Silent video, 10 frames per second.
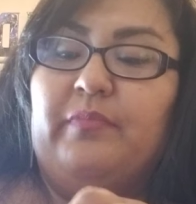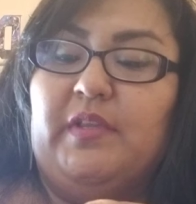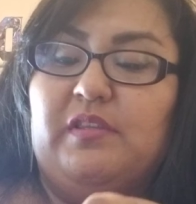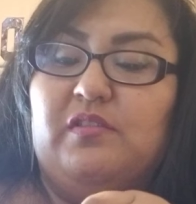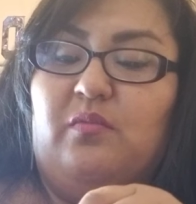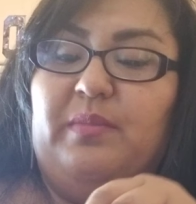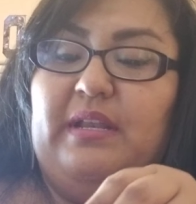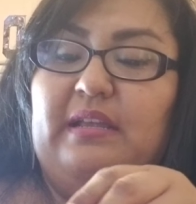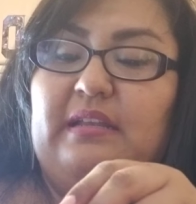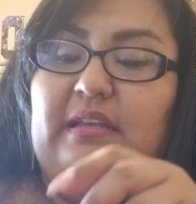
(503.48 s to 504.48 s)
Let's open
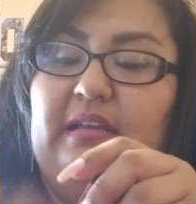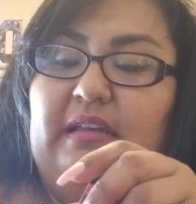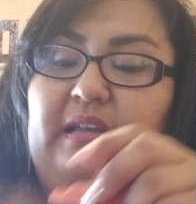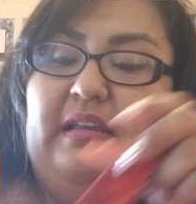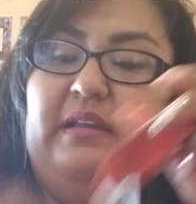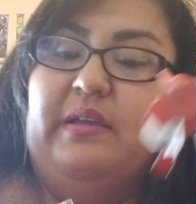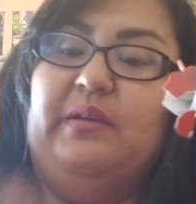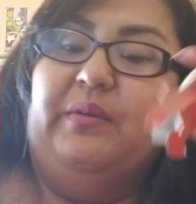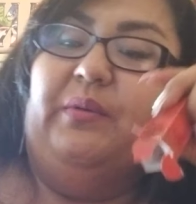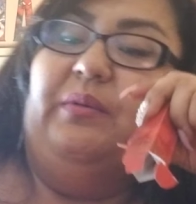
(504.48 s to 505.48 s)
it.
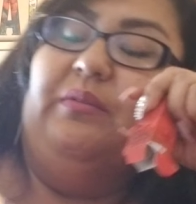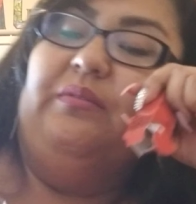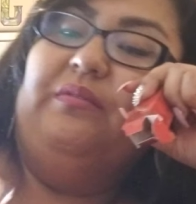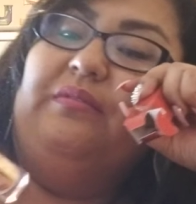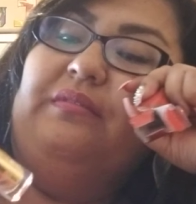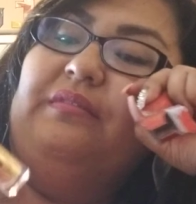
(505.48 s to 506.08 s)
Ooh.